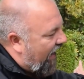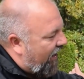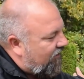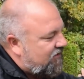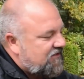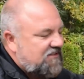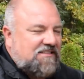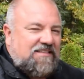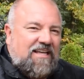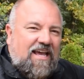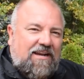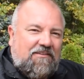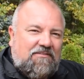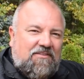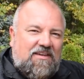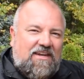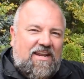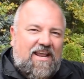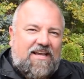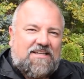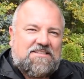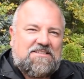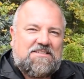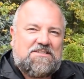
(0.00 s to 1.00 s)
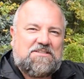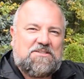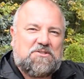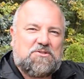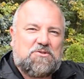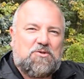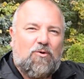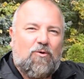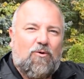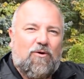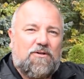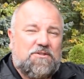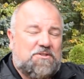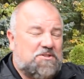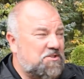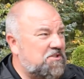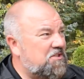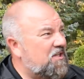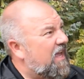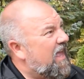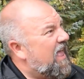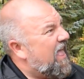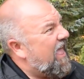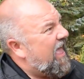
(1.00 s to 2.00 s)
outside of the Nexus is gorgeous.
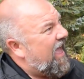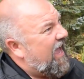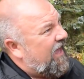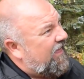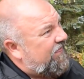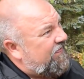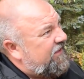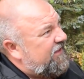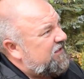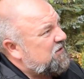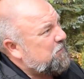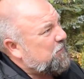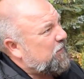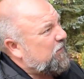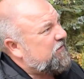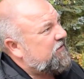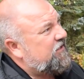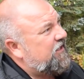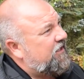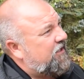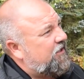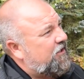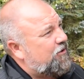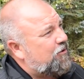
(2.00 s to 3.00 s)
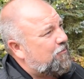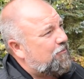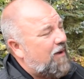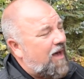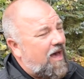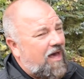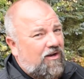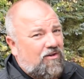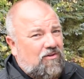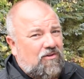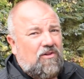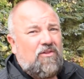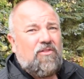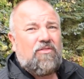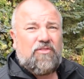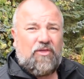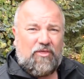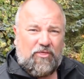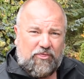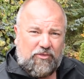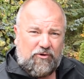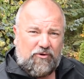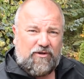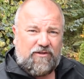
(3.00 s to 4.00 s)
And this particular model, the
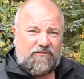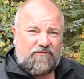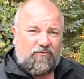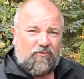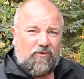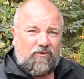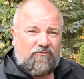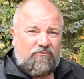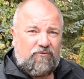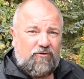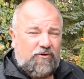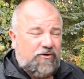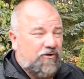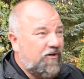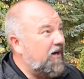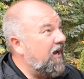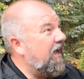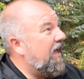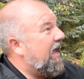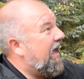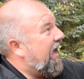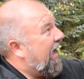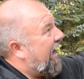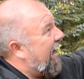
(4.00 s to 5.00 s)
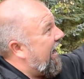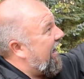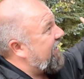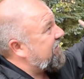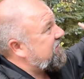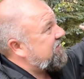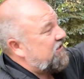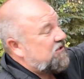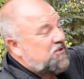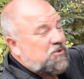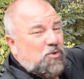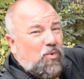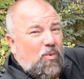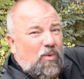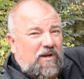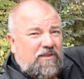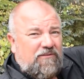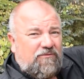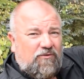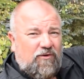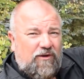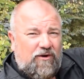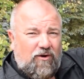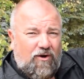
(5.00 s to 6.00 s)
34-footer, has the
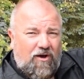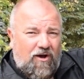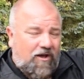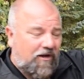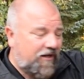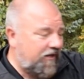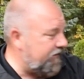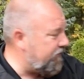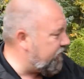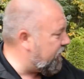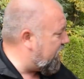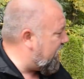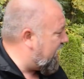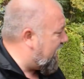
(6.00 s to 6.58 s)
20-foot awning